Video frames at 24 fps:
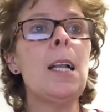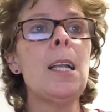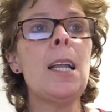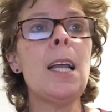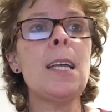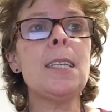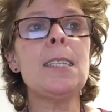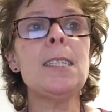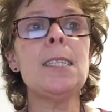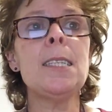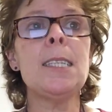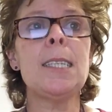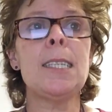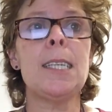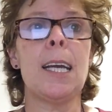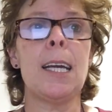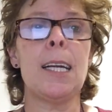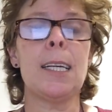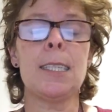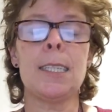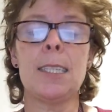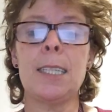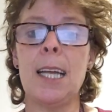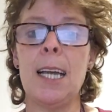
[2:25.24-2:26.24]
Lesson
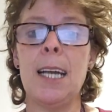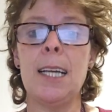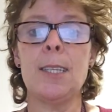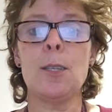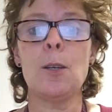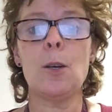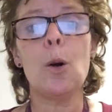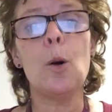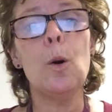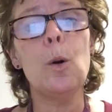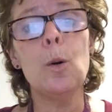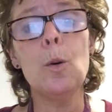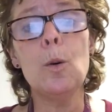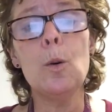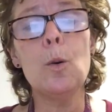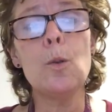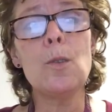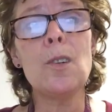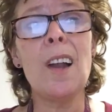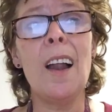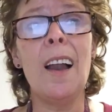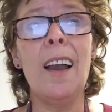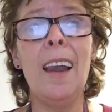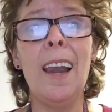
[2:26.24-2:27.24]
6 is
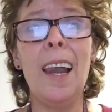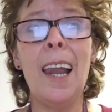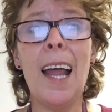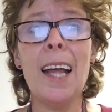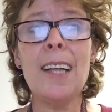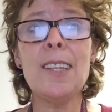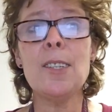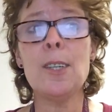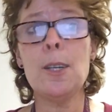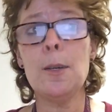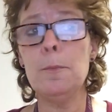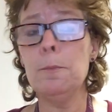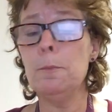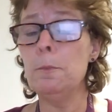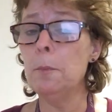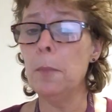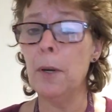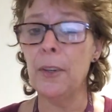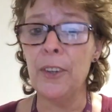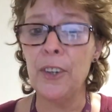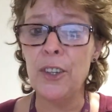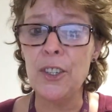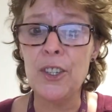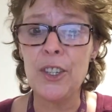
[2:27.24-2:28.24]
called a letter
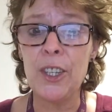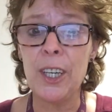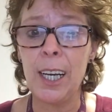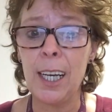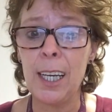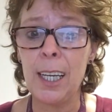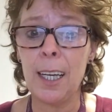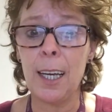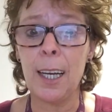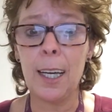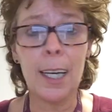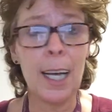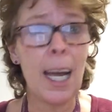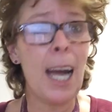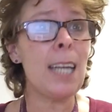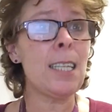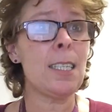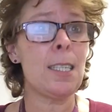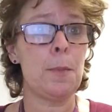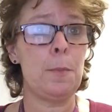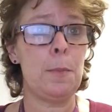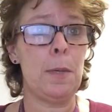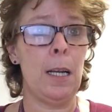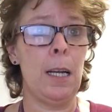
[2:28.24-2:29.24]
munching
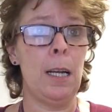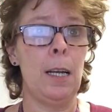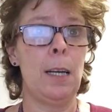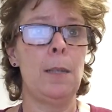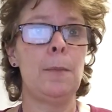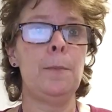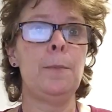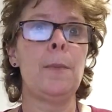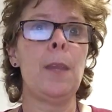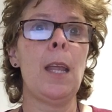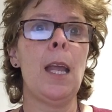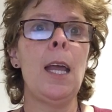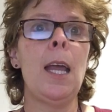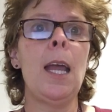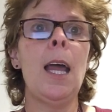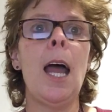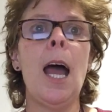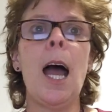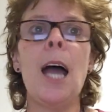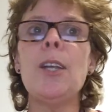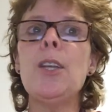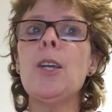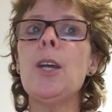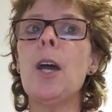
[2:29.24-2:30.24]
caterpillar,
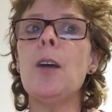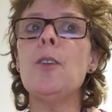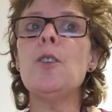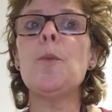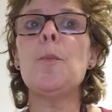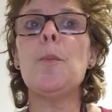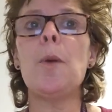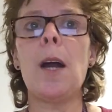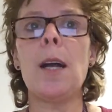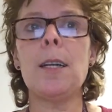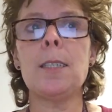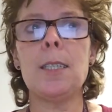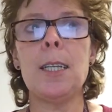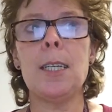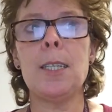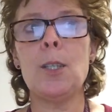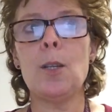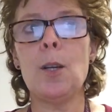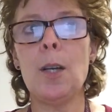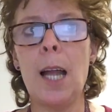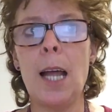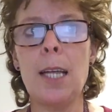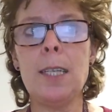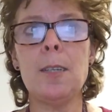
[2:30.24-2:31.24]
and you're going to
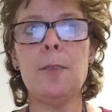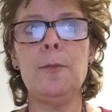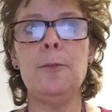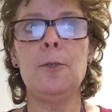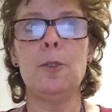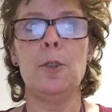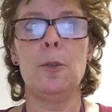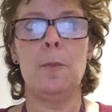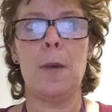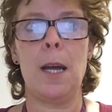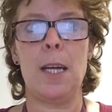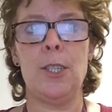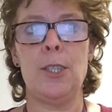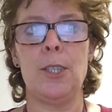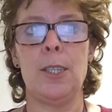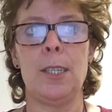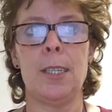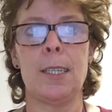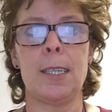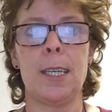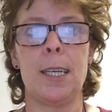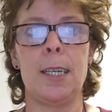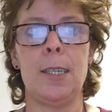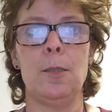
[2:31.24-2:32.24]
practice your letter formation
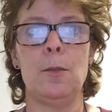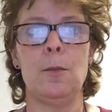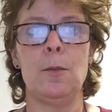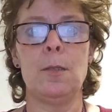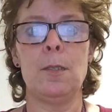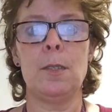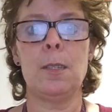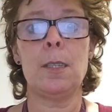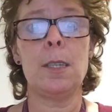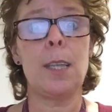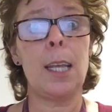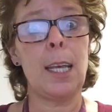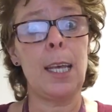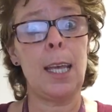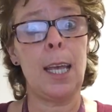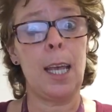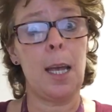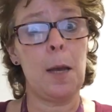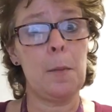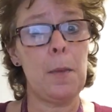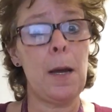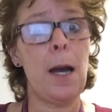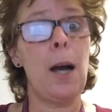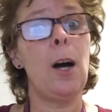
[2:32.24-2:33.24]
skills,
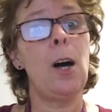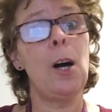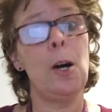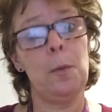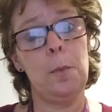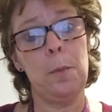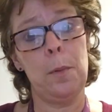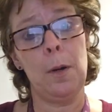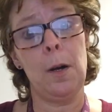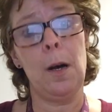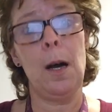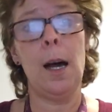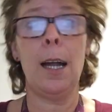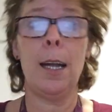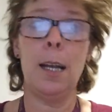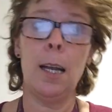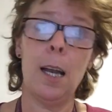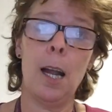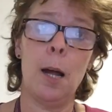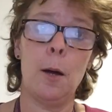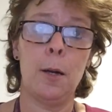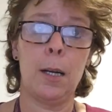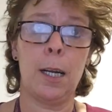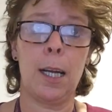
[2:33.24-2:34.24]
thinking about upper
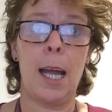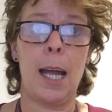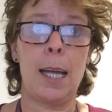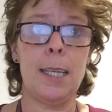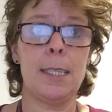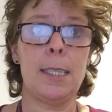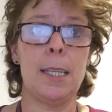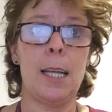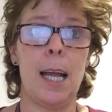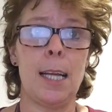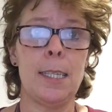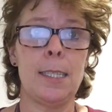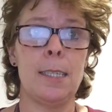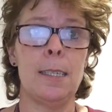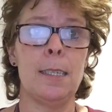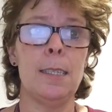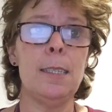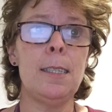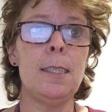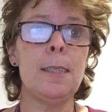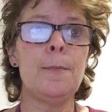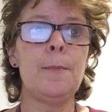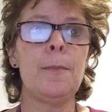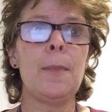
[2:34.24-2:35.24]
and lowercase
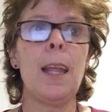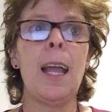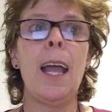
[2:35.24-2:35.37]
letters,